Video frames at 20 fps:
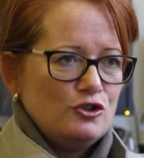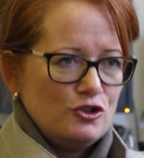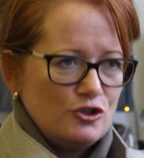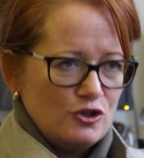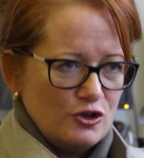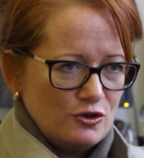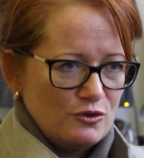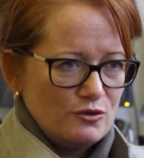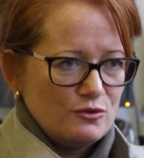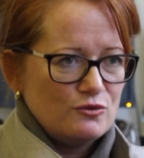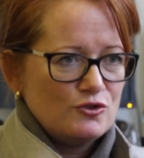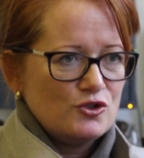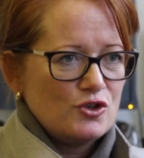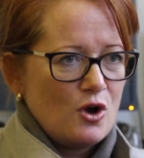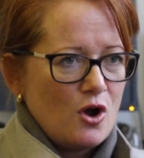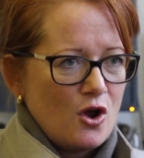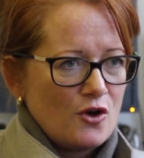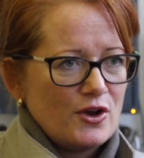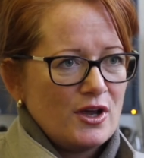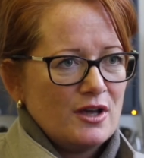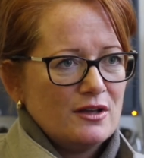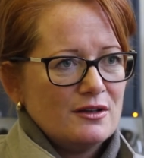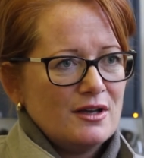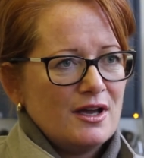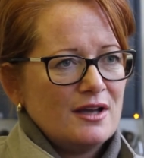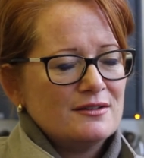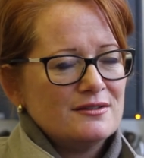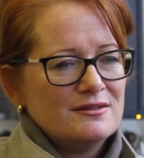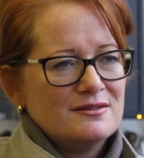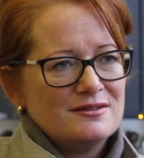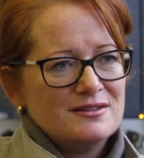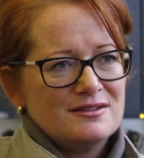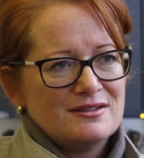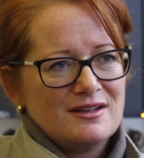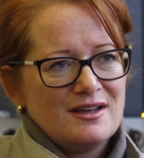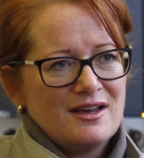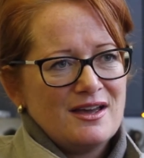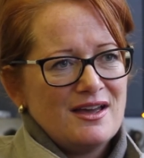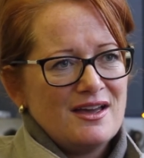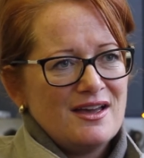huge honour, and
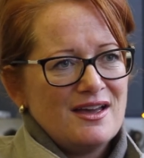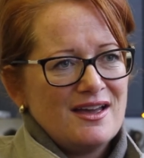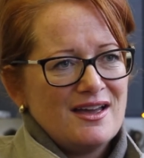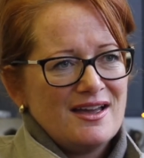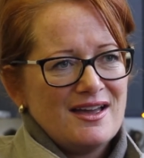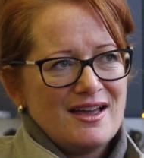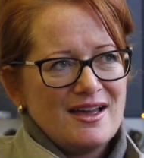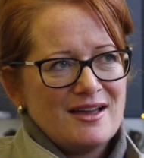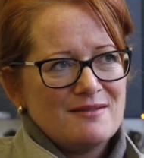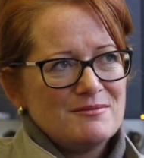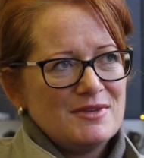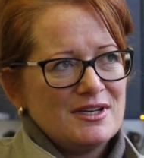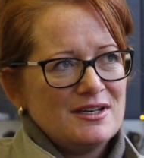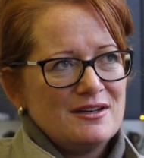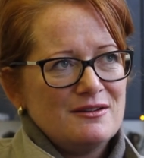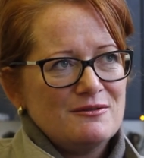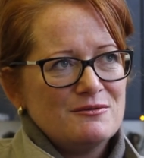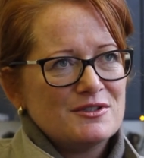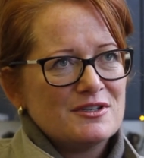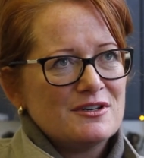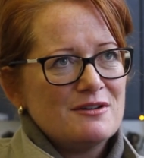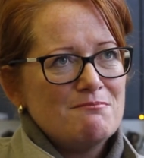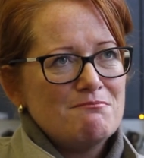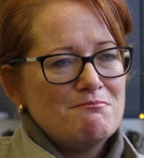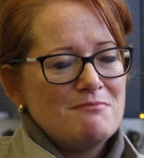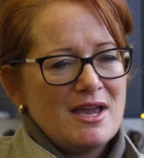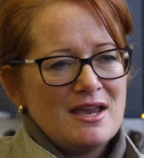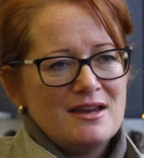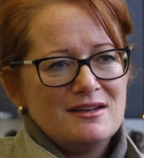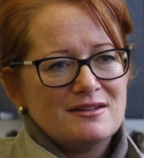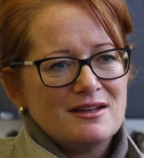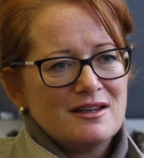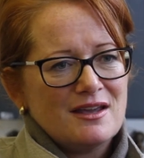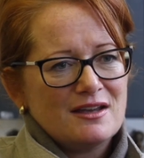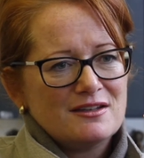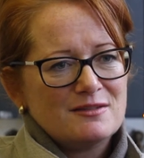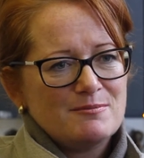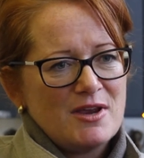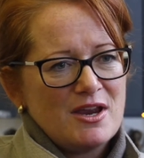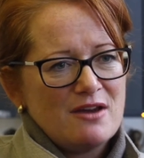it was an amazing
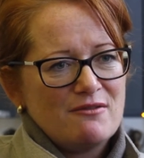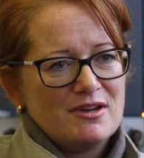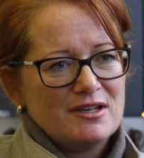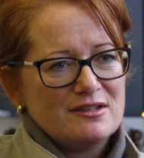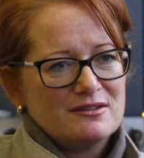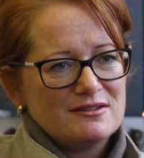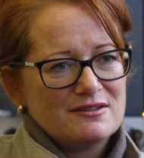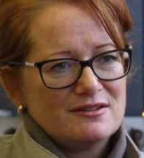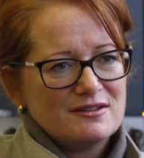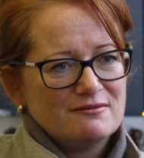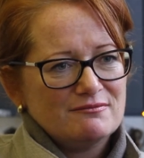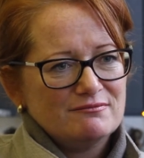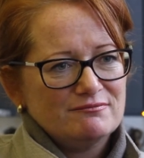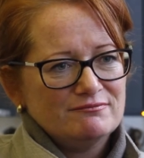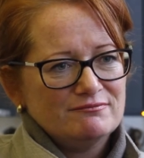experience.